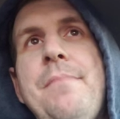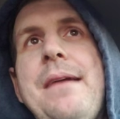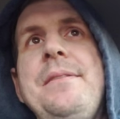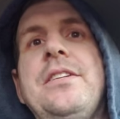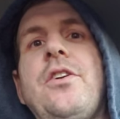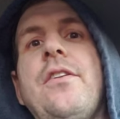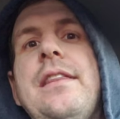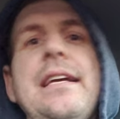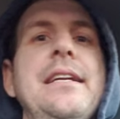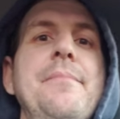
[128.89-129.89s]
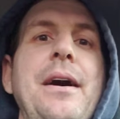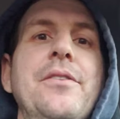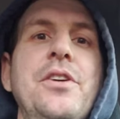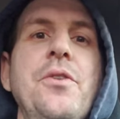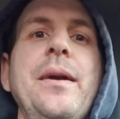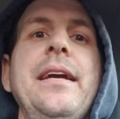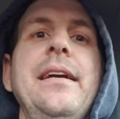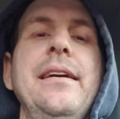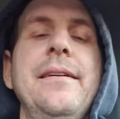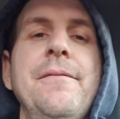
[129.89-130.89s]
maybe start thinking about
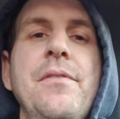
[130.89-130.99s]
going